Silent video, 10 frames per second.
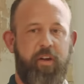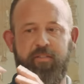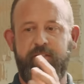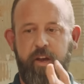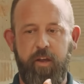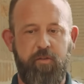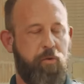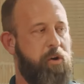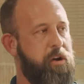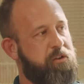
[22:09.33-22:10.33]
like second
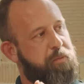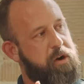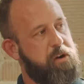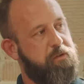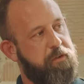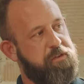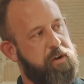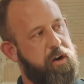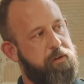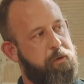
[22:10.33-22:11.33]
screen experience for
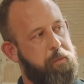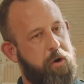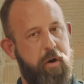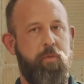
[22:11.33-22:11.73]
Sunday Night Football,